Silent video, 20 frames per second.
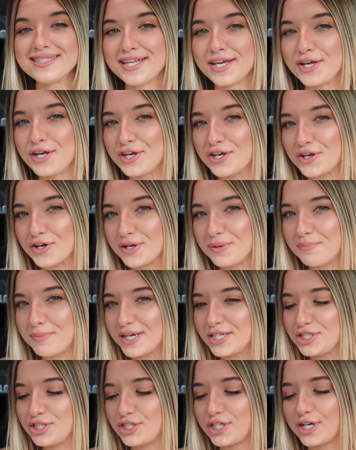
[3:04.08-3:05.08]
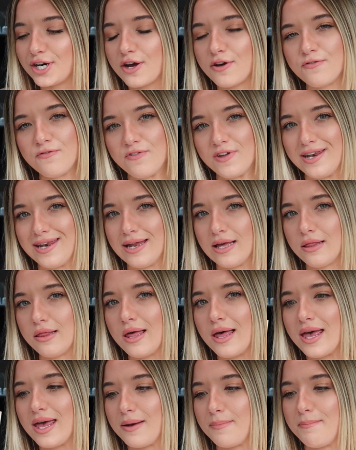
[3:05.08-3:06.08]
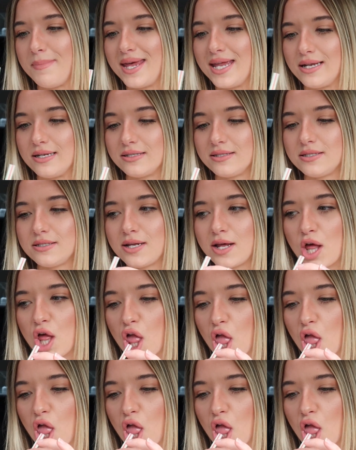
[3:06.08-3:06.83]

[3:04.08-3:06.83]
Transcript: It's like a good mixture of vanilla and mint.